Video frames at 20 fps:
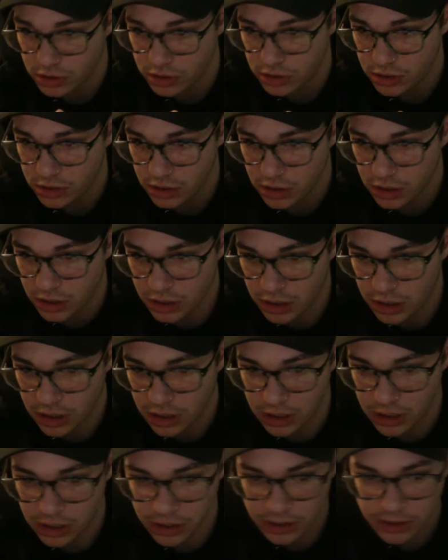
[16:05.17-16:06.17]

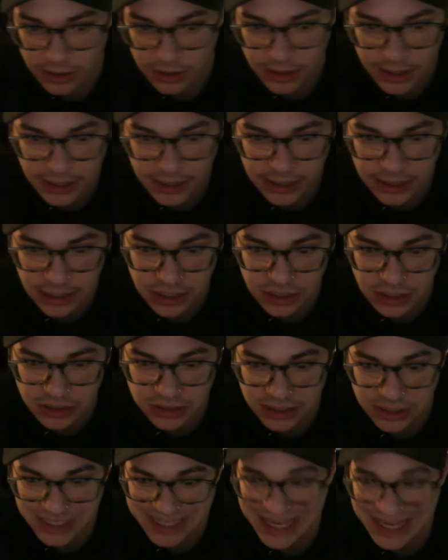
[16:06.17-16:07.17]
I guess,
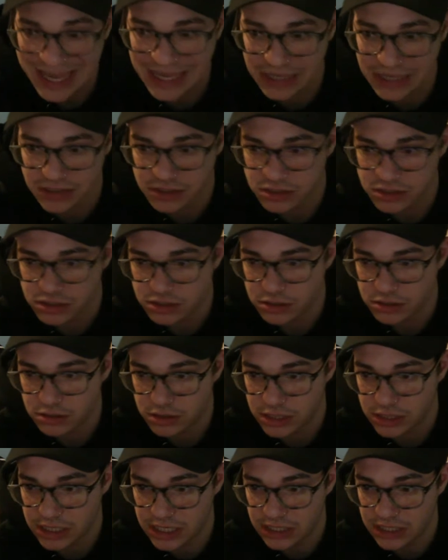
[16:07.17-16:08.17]
gains
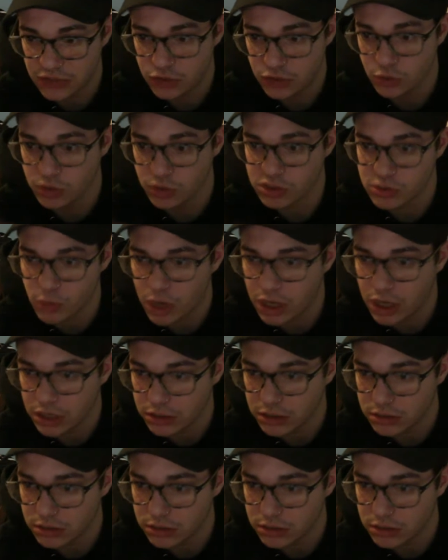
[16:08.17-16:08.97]
into a squat.